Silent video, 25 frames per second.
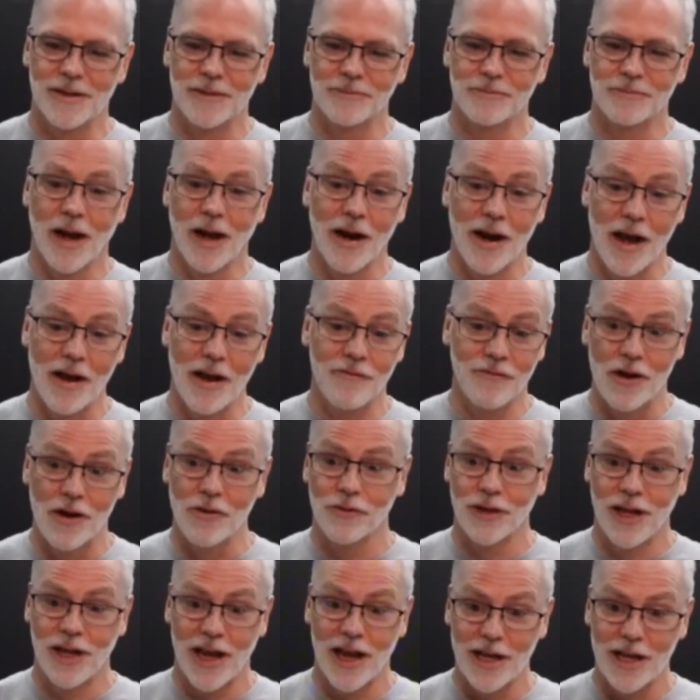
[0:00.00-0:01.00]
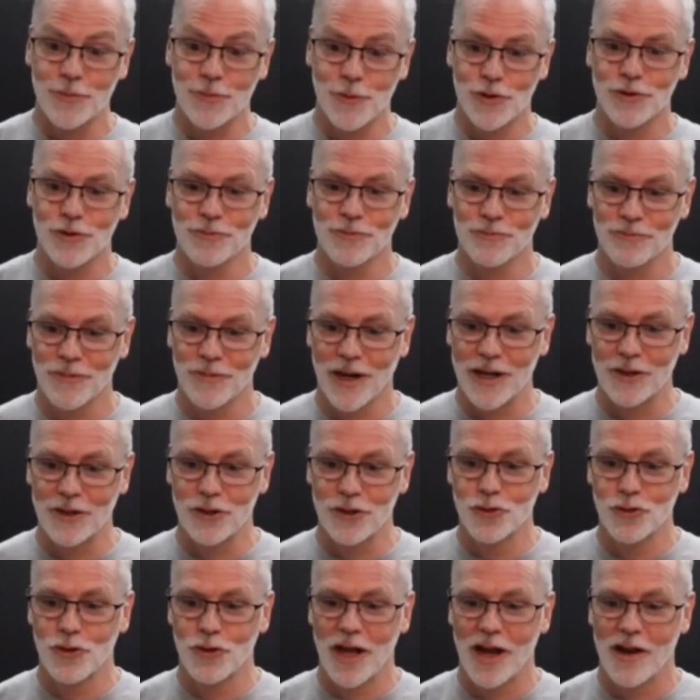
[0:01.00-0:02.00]
And I found Casper like
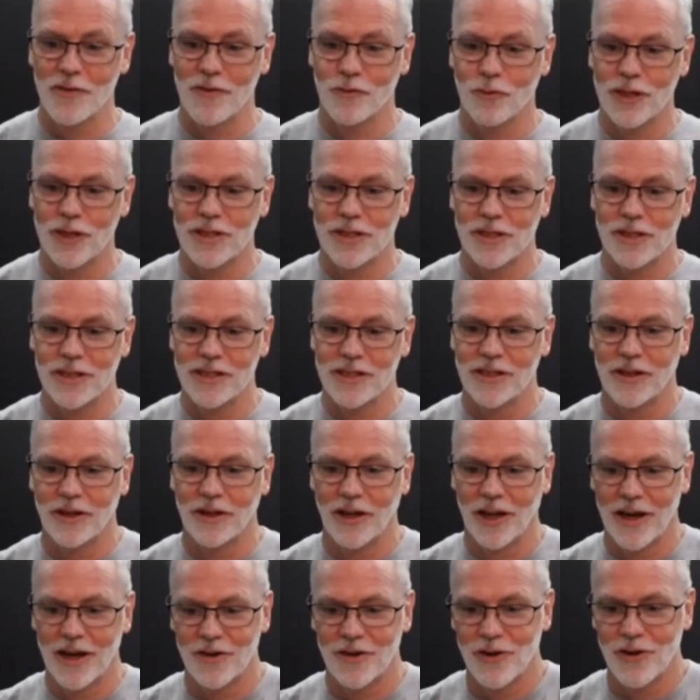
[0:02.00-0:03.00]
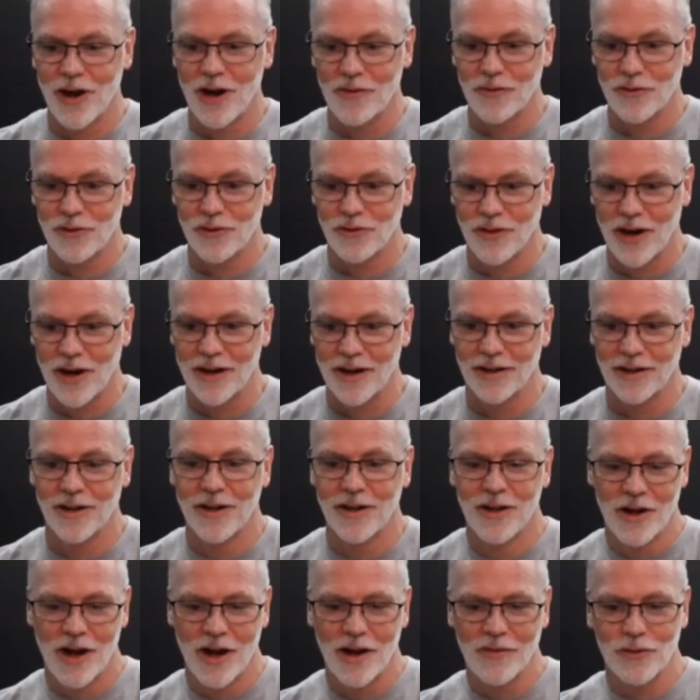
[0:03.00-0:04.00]
2.5 weeks later
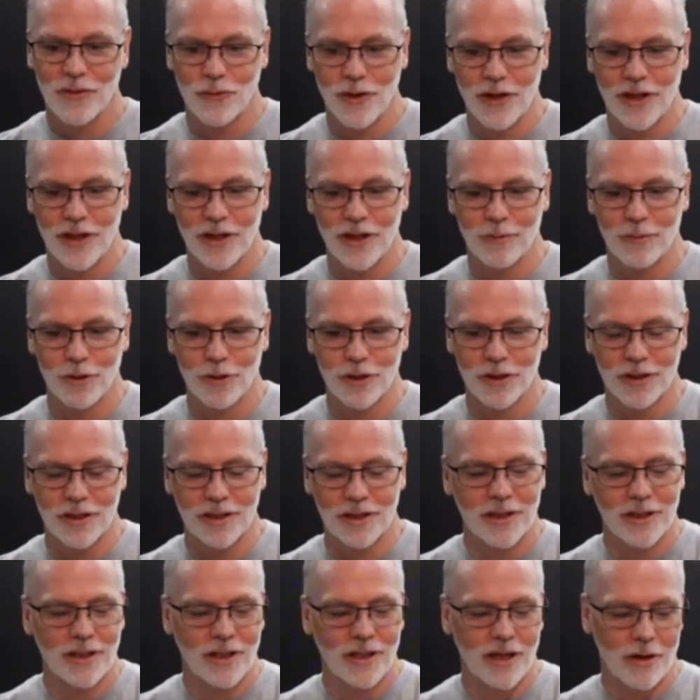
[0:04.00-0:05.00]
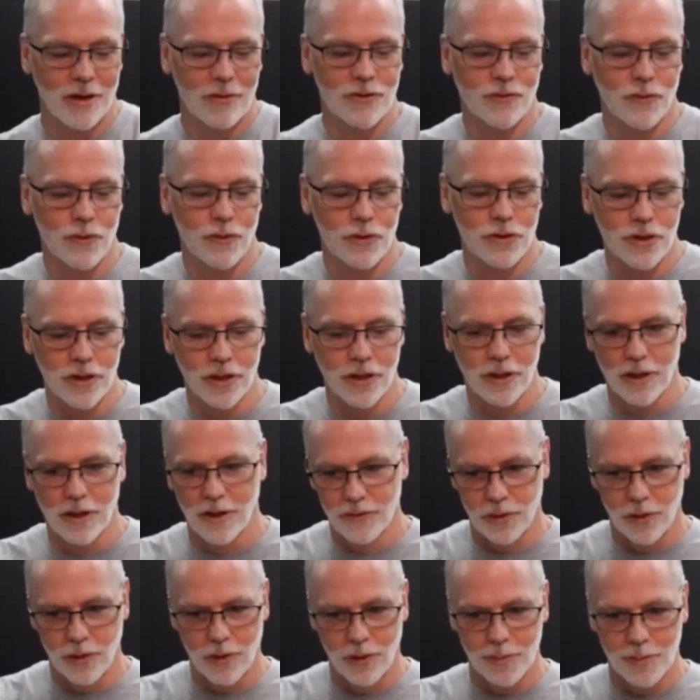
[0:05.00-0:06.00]
after reading the book. I was fortunate enough to
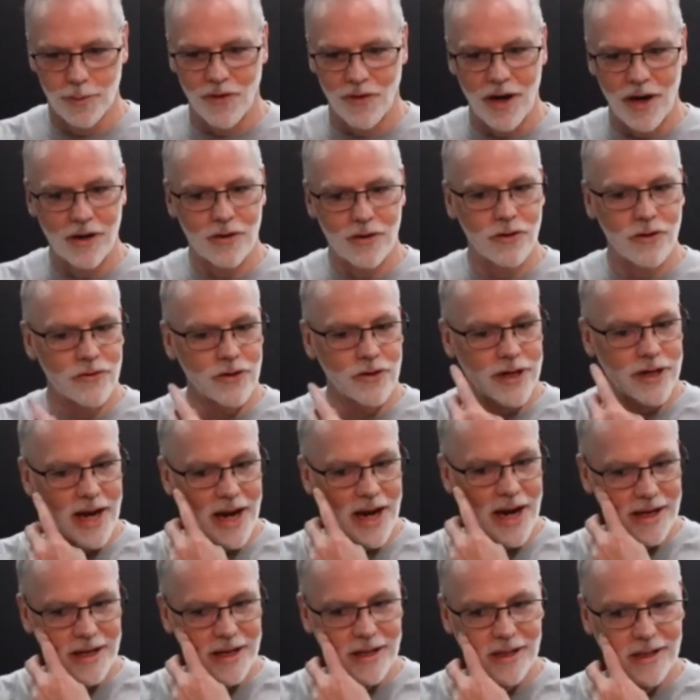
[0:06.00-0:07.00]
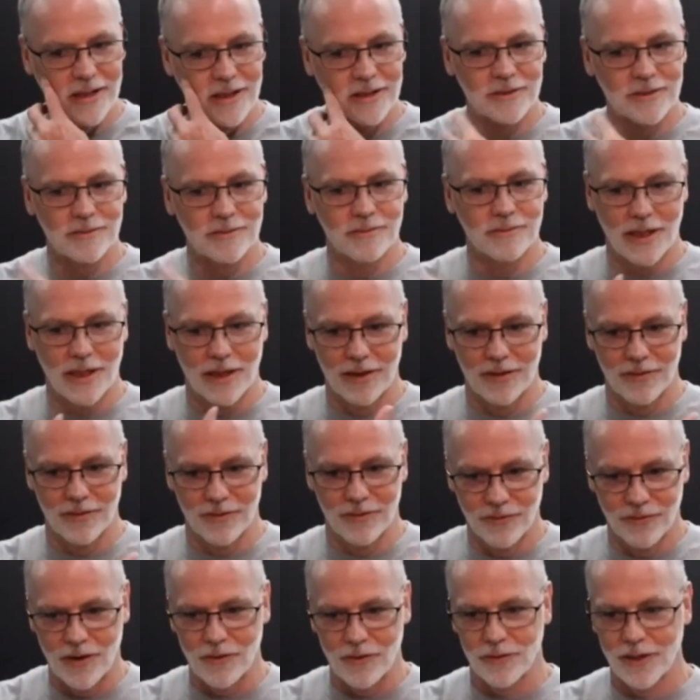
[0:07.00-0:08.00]
go up to Vancouver, Canada, and
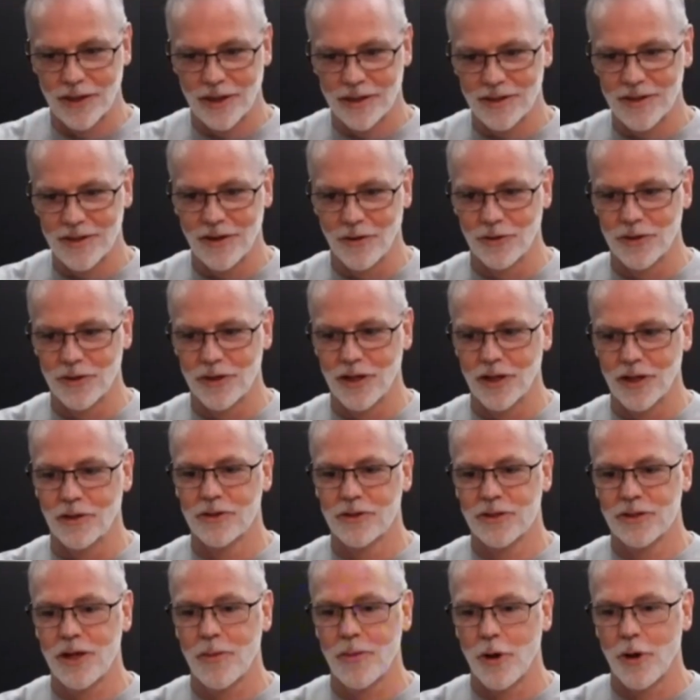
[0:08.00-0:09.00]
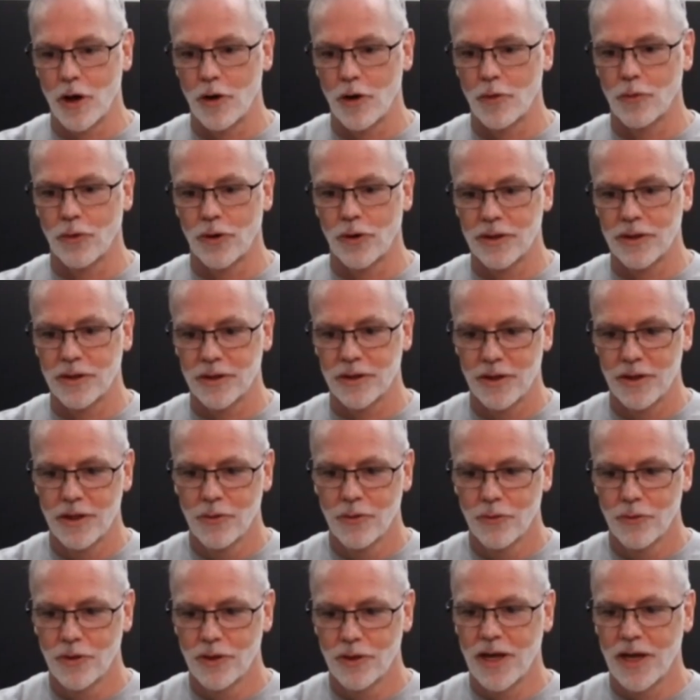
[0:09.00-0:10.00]
did a seminar with
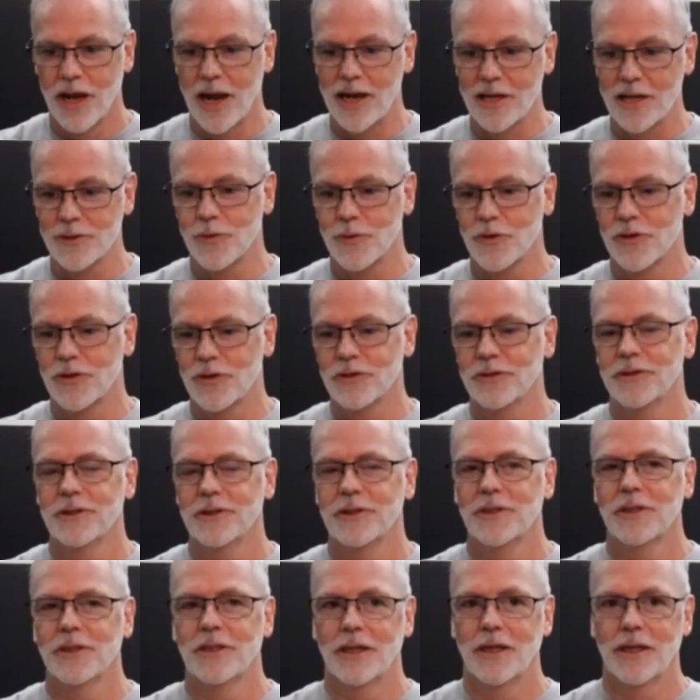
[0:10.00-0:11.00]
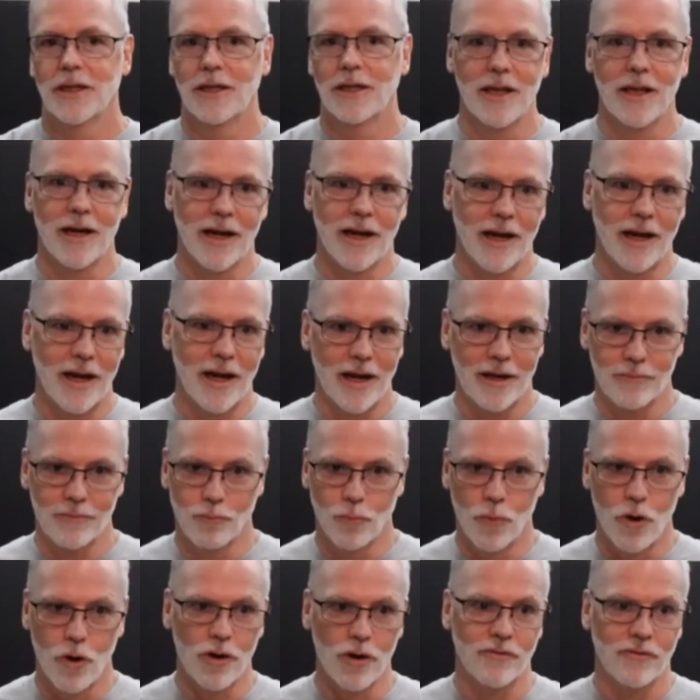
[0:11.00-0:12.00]
Casper. Then
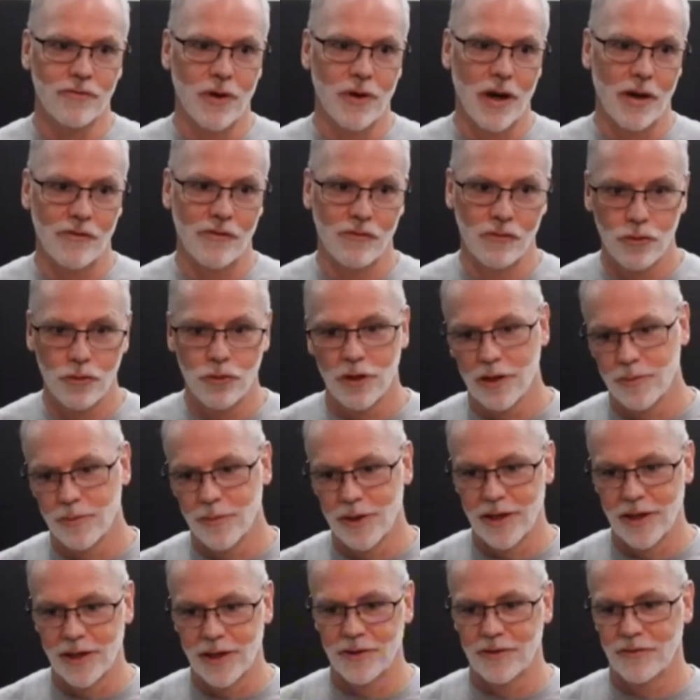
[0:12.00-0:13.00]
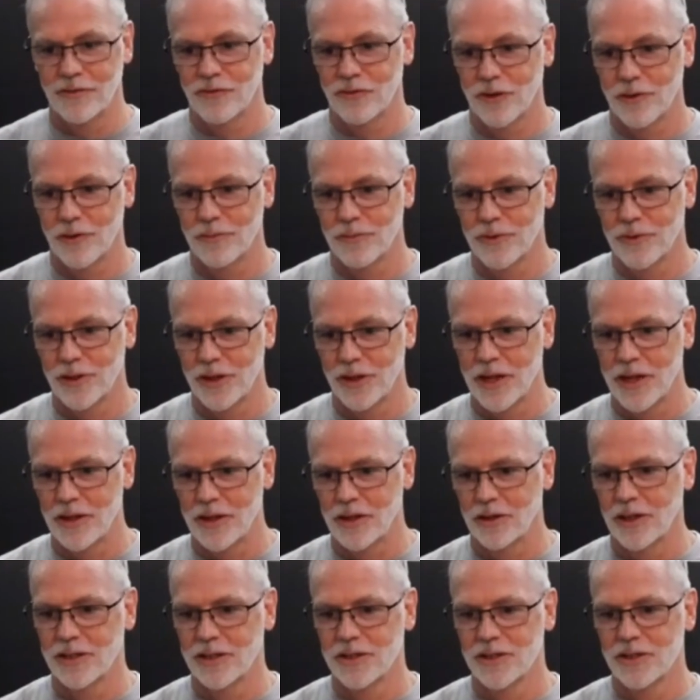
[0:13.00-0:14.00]
I flew him in from the
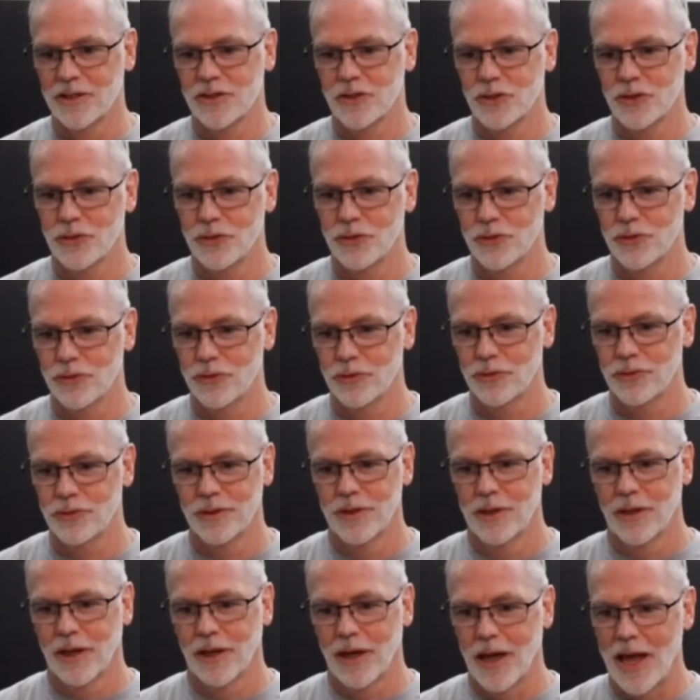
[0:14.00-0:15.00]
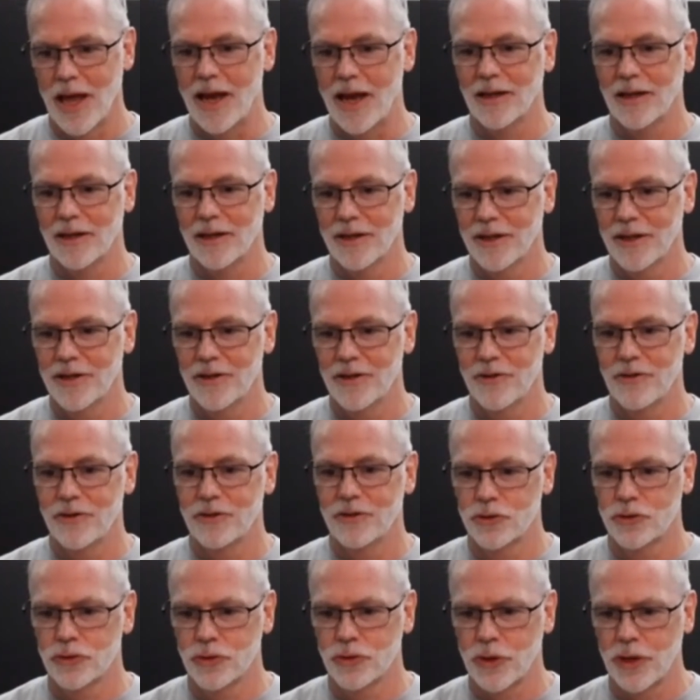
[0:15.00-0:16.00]
Netherlands to Lackland here and
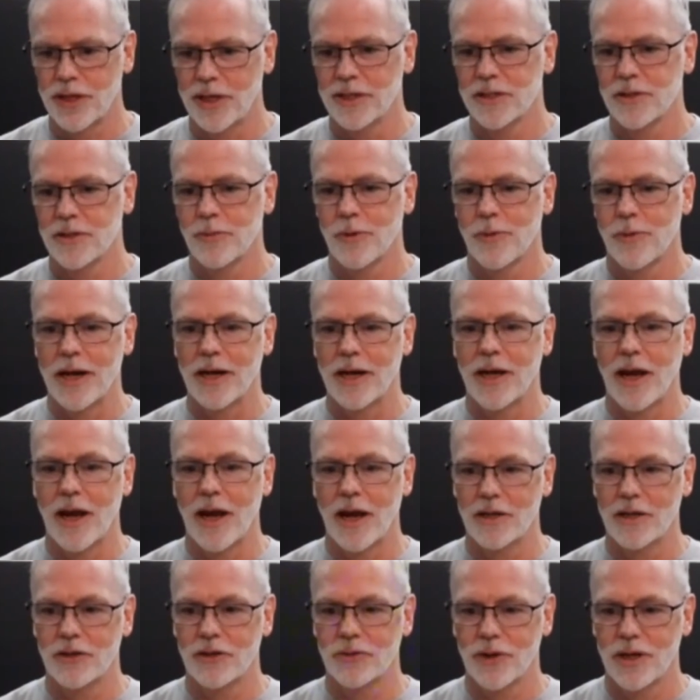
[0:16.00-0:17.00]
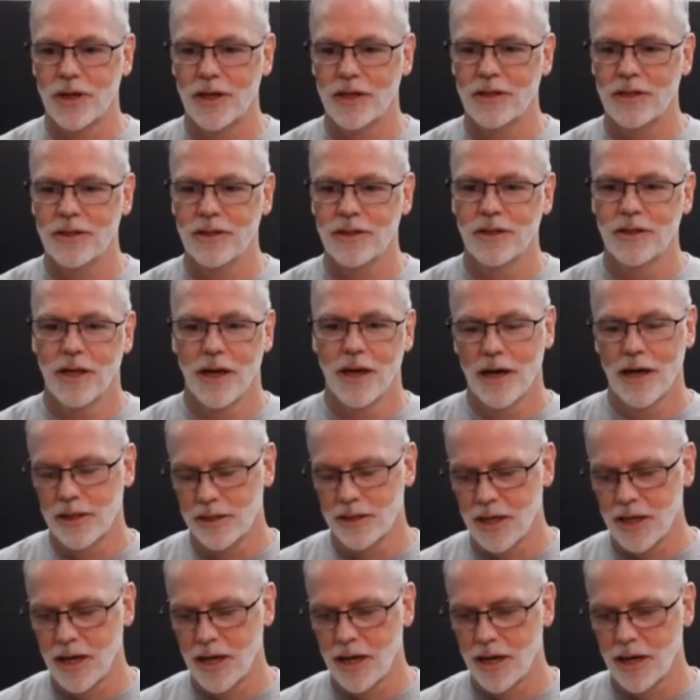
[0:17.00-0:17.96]
trained some of my cadre, and he stayed at